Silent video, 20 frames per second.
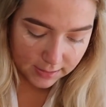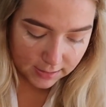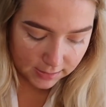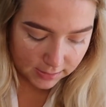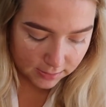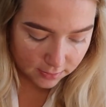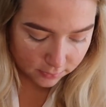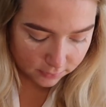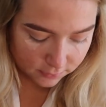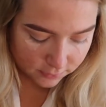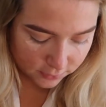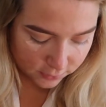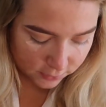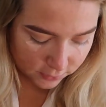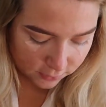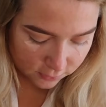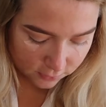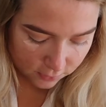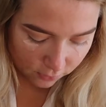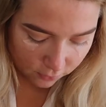eagles are
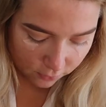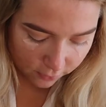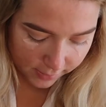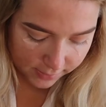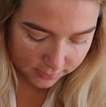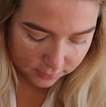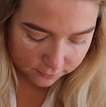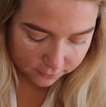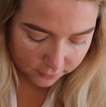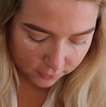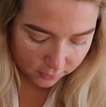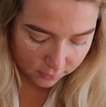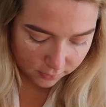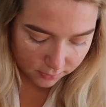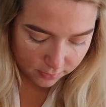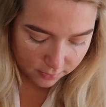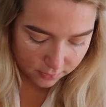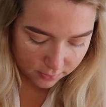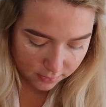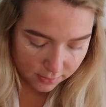so
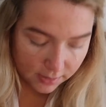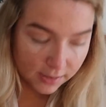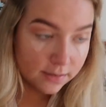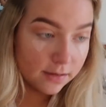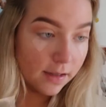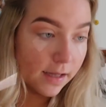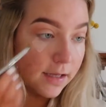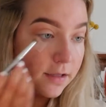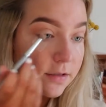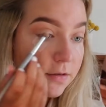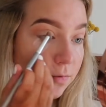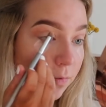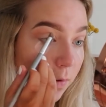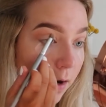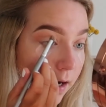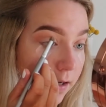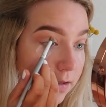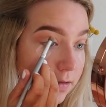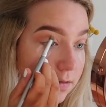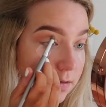graceful, and like
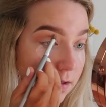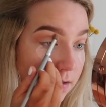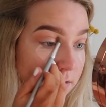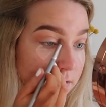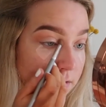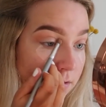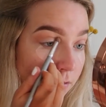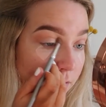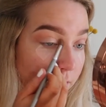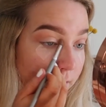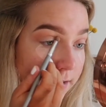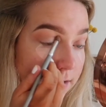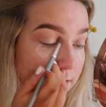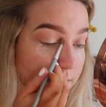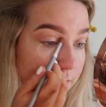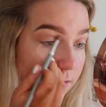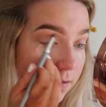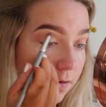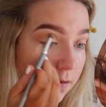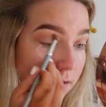swans are so
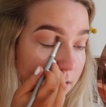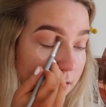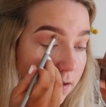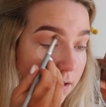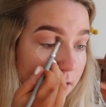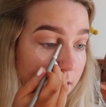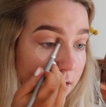graceful.